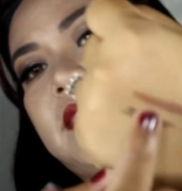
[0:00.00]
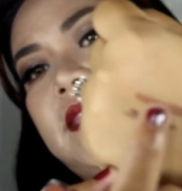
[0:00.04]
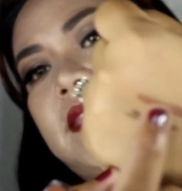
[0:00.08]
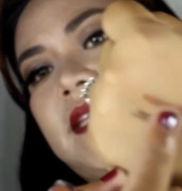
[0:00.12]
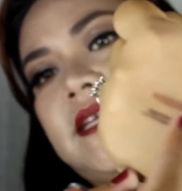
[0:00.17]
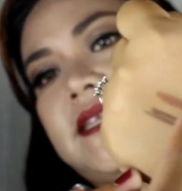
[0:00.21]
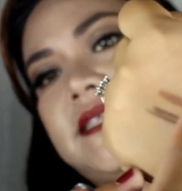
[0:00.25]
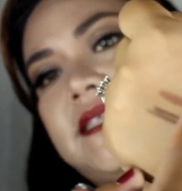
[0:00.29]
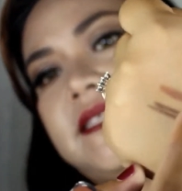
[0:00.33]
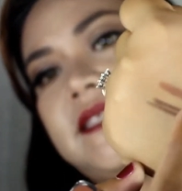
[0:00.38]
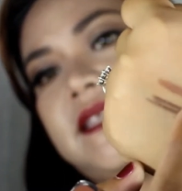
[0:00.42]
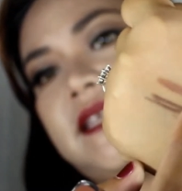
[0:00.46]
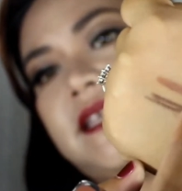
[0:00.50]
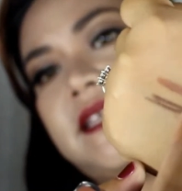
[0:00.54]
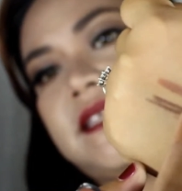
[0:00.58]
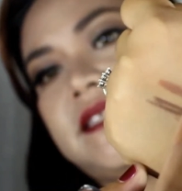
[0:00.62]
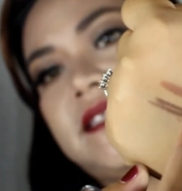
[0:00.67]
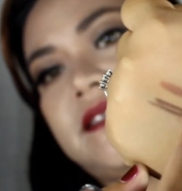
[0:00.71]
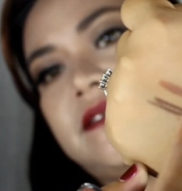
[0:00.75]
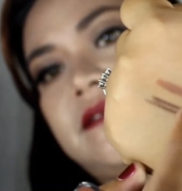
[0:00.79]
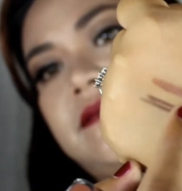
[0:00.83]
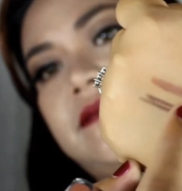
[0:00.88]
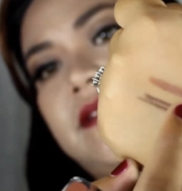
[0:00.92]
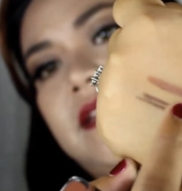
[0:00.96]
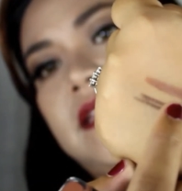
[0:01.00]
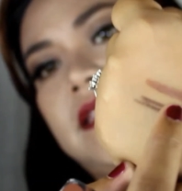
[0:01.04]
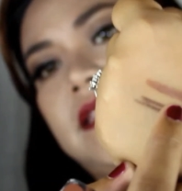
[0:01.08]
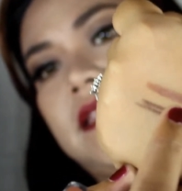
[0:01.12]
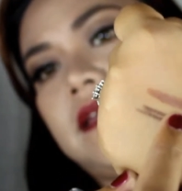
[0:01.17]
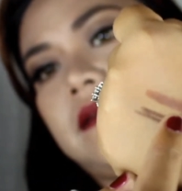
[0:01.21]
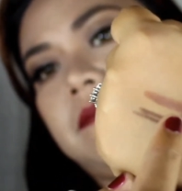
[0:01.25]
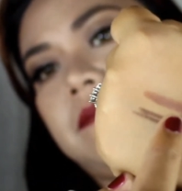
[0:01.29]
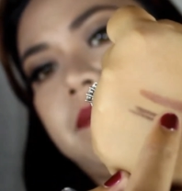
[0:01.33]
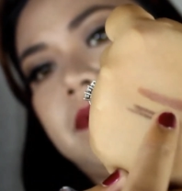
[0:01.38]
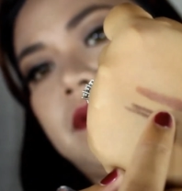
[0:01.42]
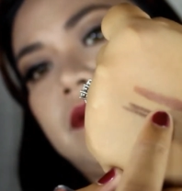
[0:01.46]
this is
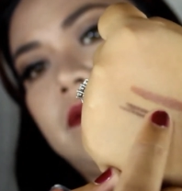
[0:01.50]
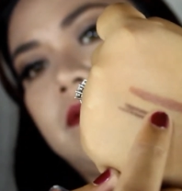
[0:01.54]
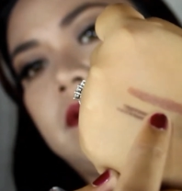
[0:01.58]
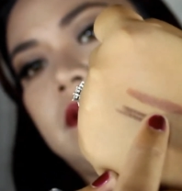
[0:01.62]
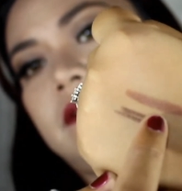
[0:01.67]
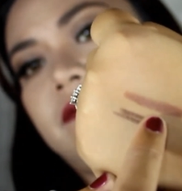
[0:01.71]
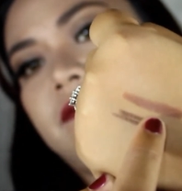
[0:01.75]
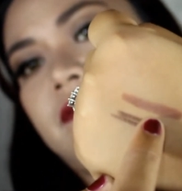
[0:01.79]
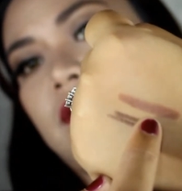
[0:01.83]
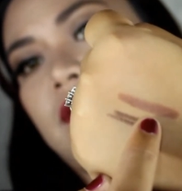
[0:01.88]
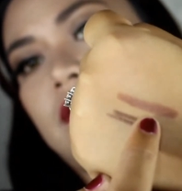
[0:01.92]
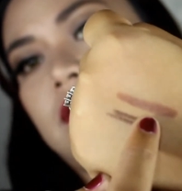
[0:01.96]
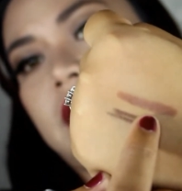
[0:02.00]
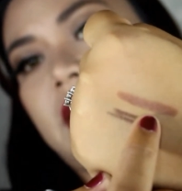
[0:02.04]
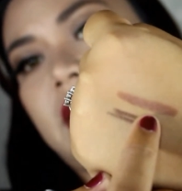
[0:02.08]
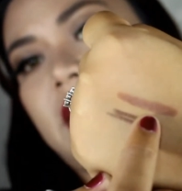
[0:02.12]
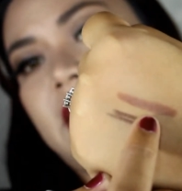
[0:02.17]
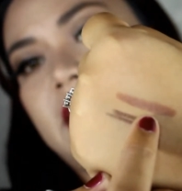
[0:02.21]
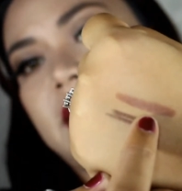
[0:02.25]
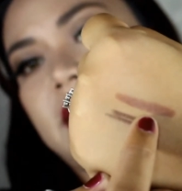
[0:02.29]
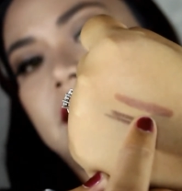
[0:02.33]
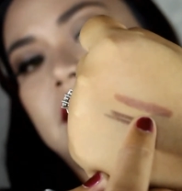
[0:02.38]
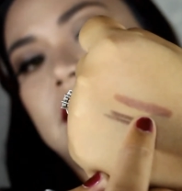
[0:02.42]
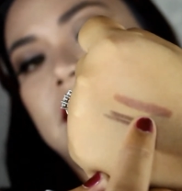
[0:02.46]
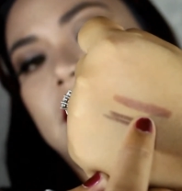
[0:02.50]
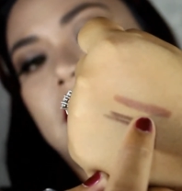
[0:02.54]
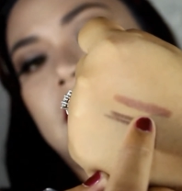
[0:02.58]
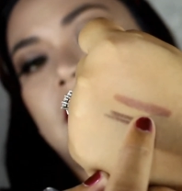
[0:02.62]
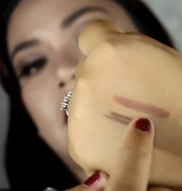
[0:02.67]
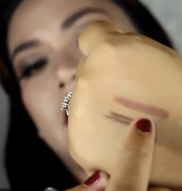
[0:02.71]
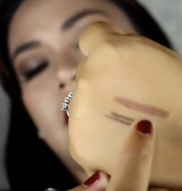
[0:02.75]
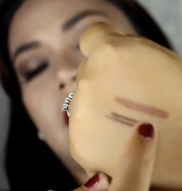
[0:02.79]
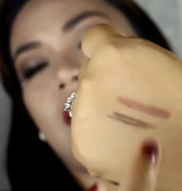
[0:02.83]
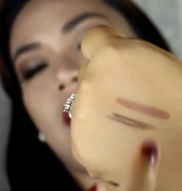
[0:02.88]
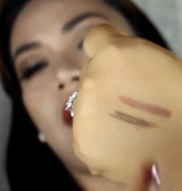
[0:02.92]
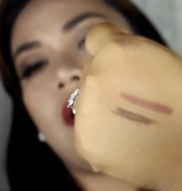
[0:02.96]
really beautiful, and
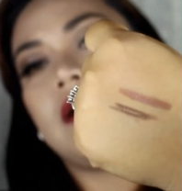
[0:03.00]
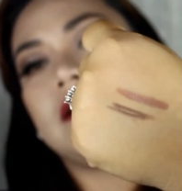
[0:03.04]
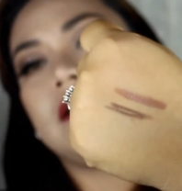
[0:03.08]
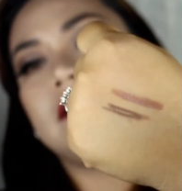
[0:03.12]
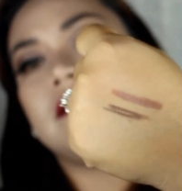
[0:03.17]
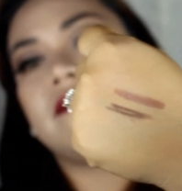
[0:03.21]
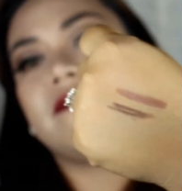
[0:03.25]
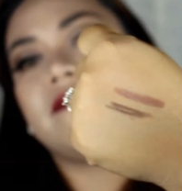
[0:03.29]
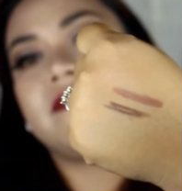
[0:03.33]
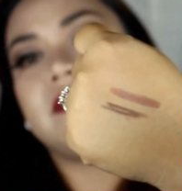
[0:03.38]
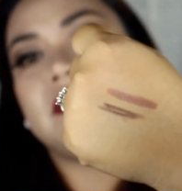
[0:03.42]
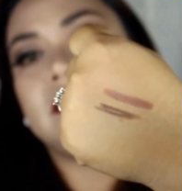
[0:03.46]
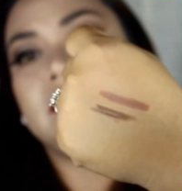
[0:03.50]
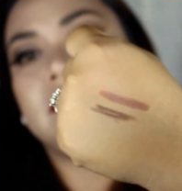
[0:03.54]
all of